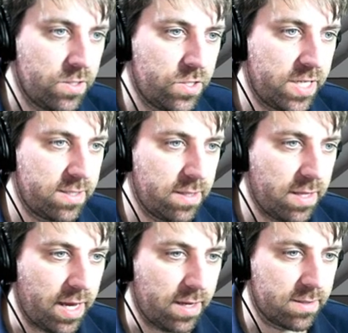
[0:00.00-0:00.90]
G to
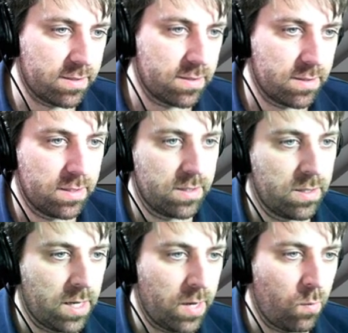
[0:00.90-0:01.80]
the X.
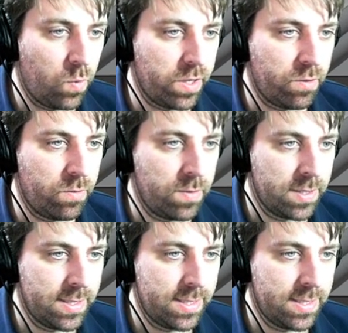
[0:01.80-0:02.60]
I will